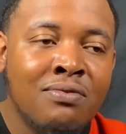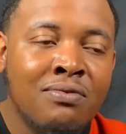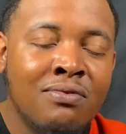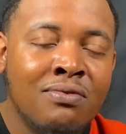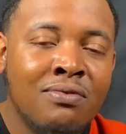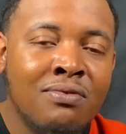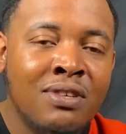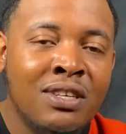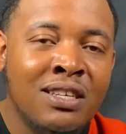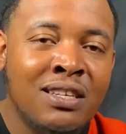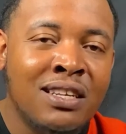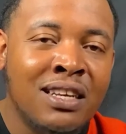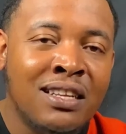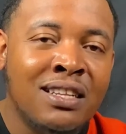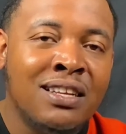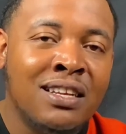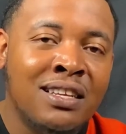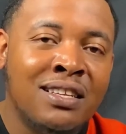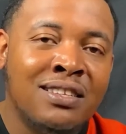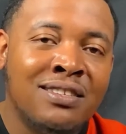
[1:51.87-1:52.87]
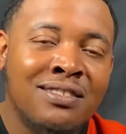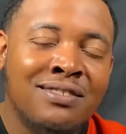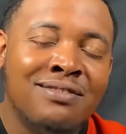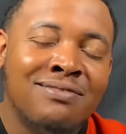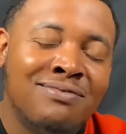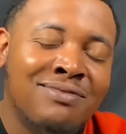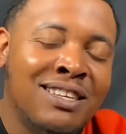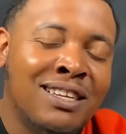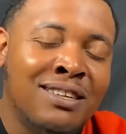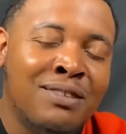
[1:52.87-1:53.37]

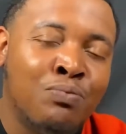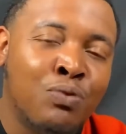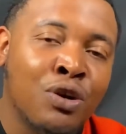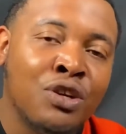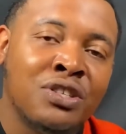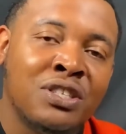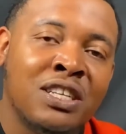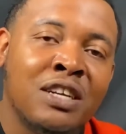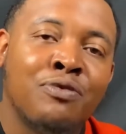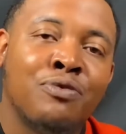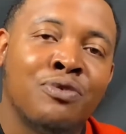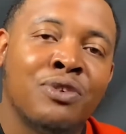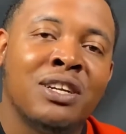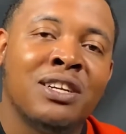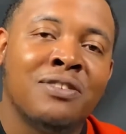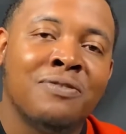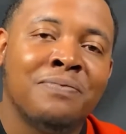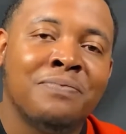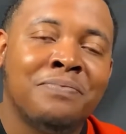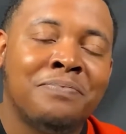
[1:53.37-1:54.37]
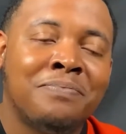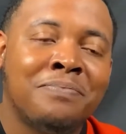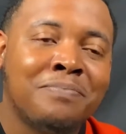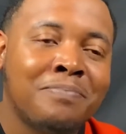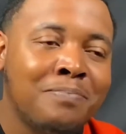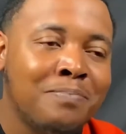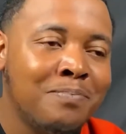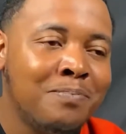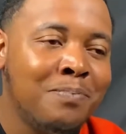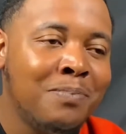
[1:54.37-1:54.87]
it works different.
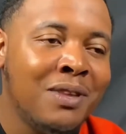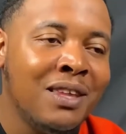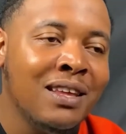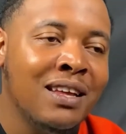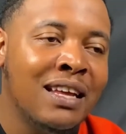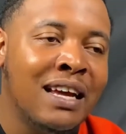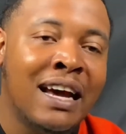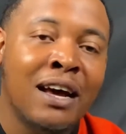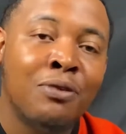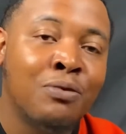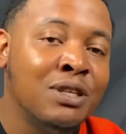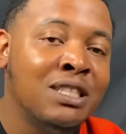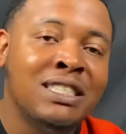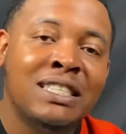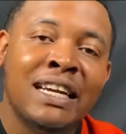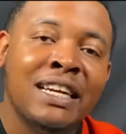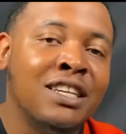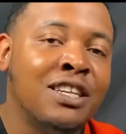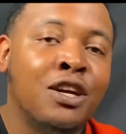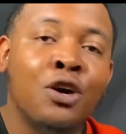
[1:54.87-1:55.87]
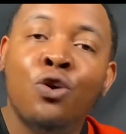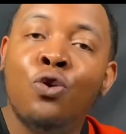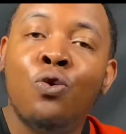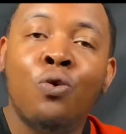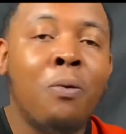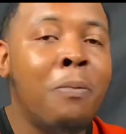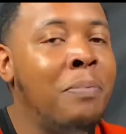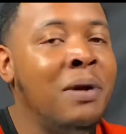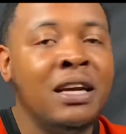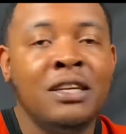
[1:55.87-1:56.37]
I wouldn't take no
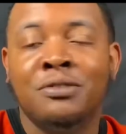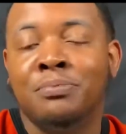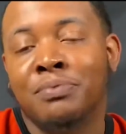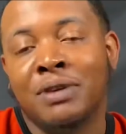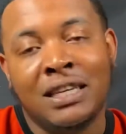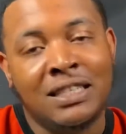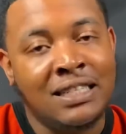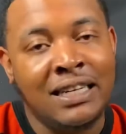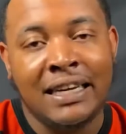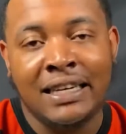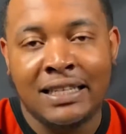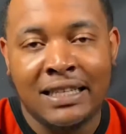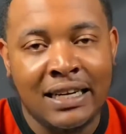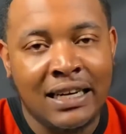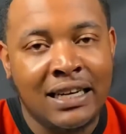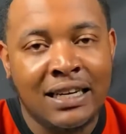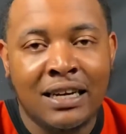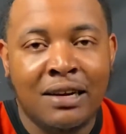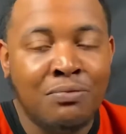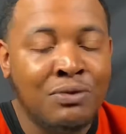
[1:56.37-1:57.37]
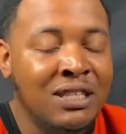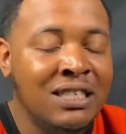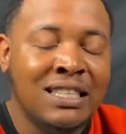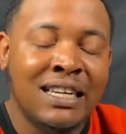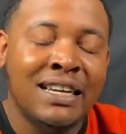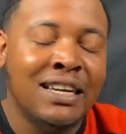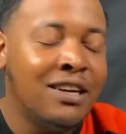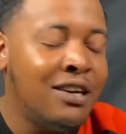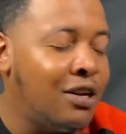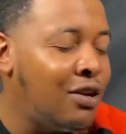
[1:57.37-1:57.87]
big spreads like that. I wouldn't take
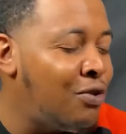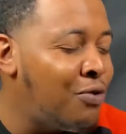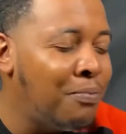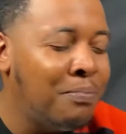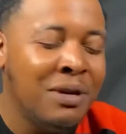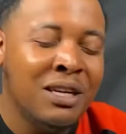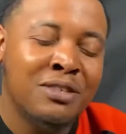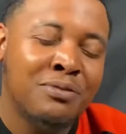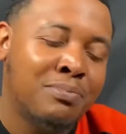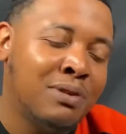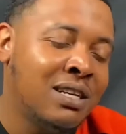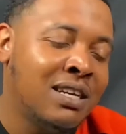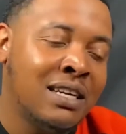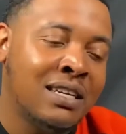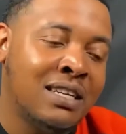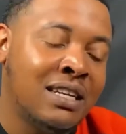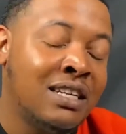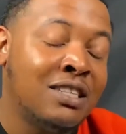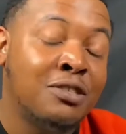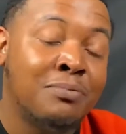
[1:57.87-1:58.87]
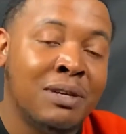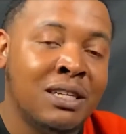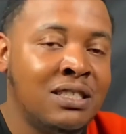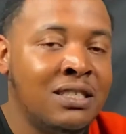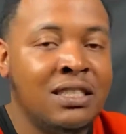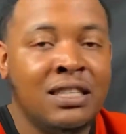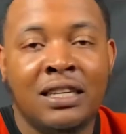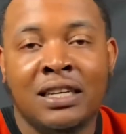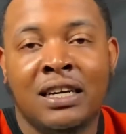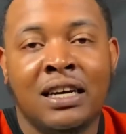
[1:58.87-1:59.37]
no big spread like that, especially
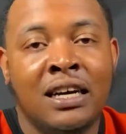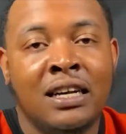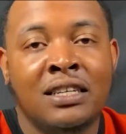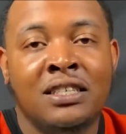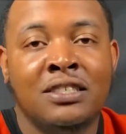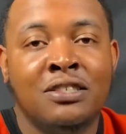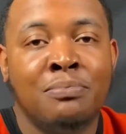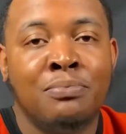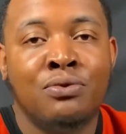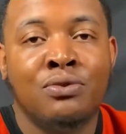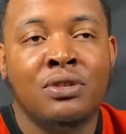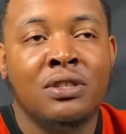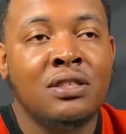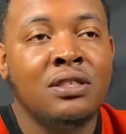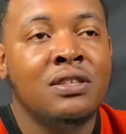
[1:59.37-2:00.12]
in college sports.